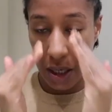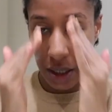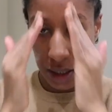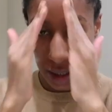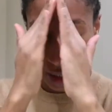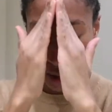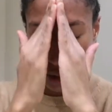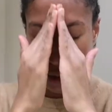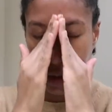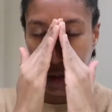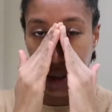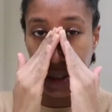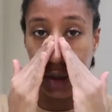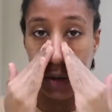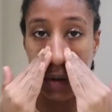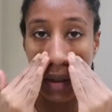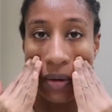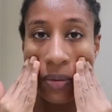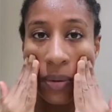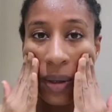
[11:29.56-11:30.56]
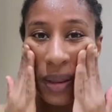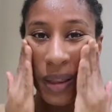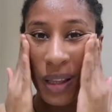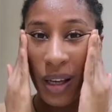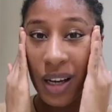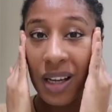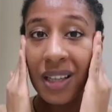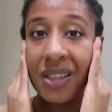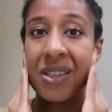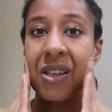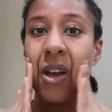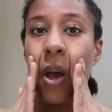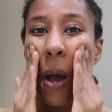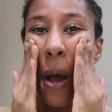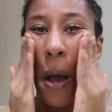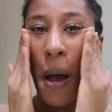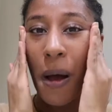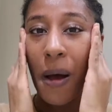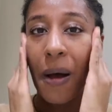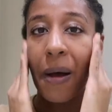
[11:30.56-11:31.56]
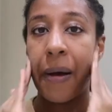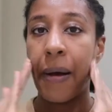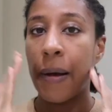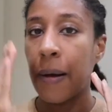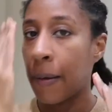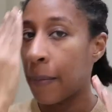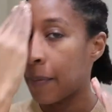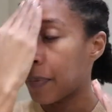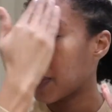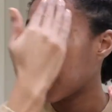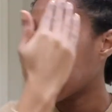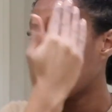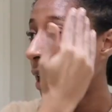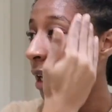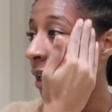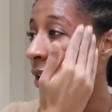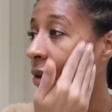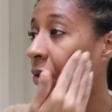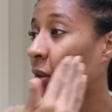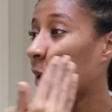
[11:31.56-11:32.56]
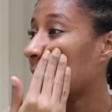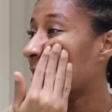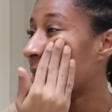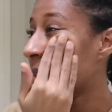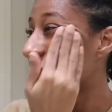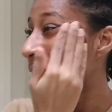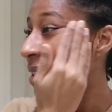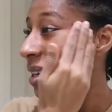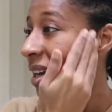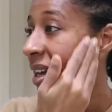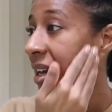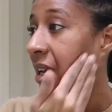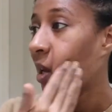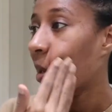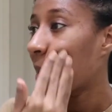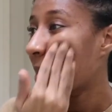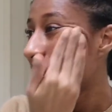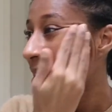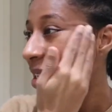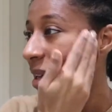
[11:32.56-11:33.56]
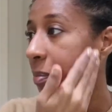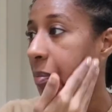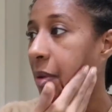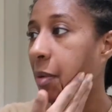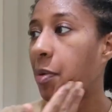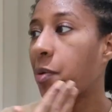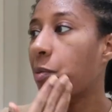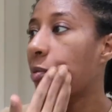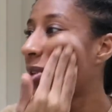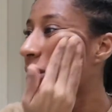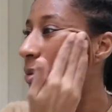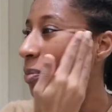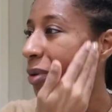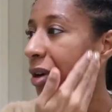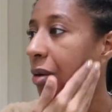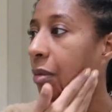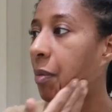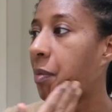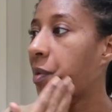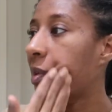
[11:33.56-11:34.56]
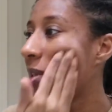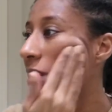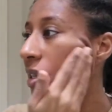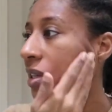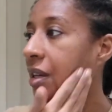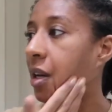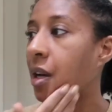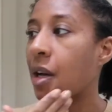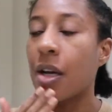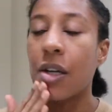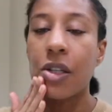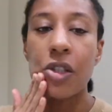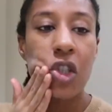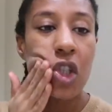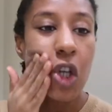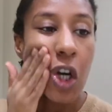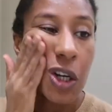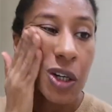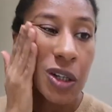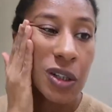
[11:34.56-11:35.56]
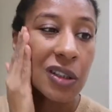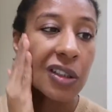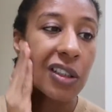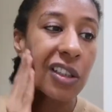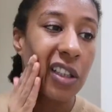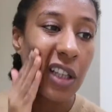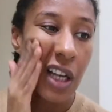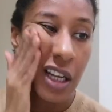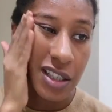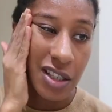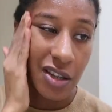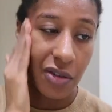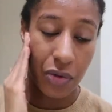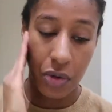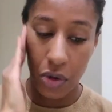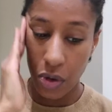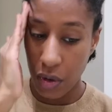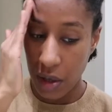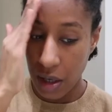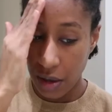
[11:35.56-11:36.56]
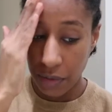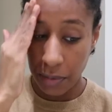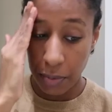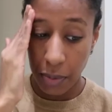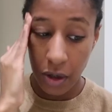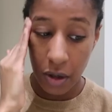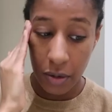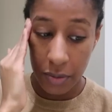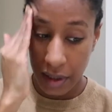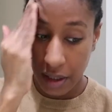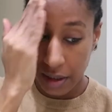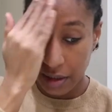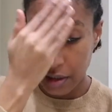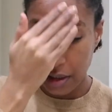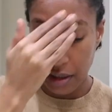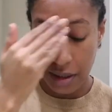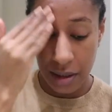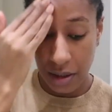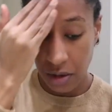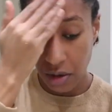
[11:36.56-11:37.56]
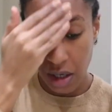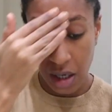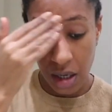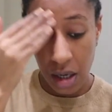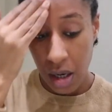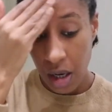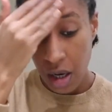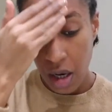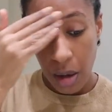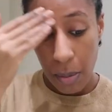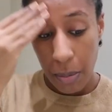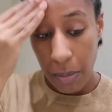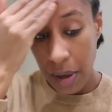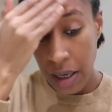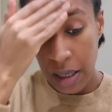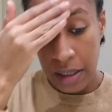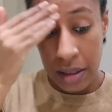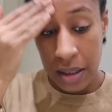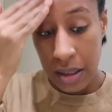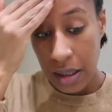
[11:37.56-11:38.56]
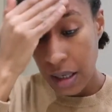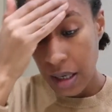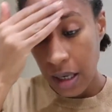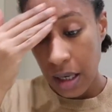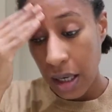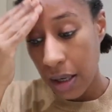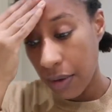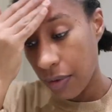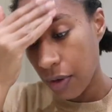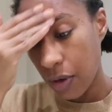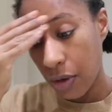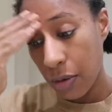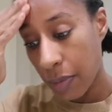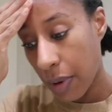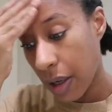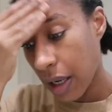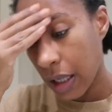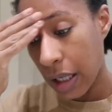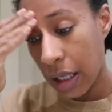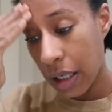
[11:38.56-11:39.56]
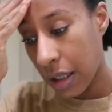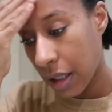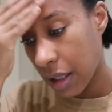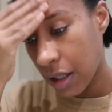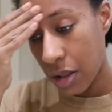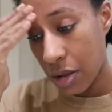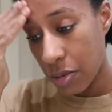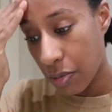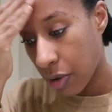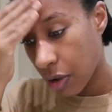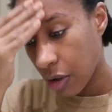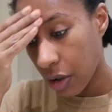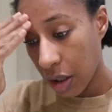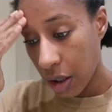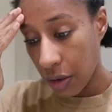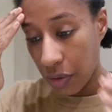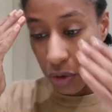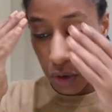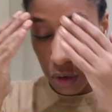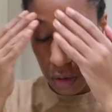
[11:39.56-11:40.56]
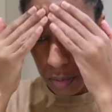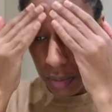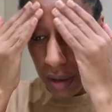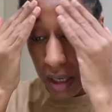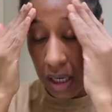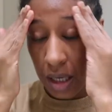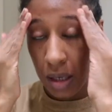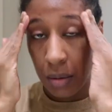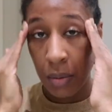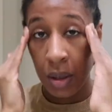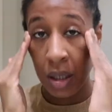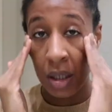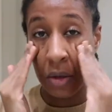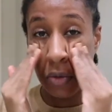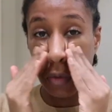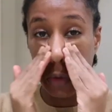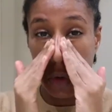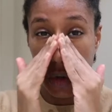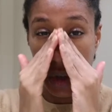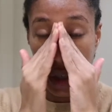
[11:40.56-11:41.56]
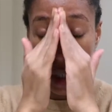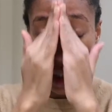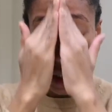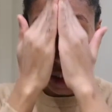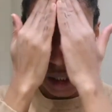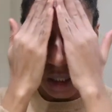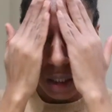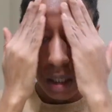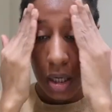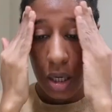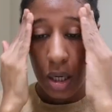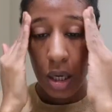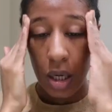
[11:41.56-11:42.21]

and I don't agree with that. I know that some people will probably chuckle at a few F-bombs, etc. But if you're buying this book, if you're paying money for it,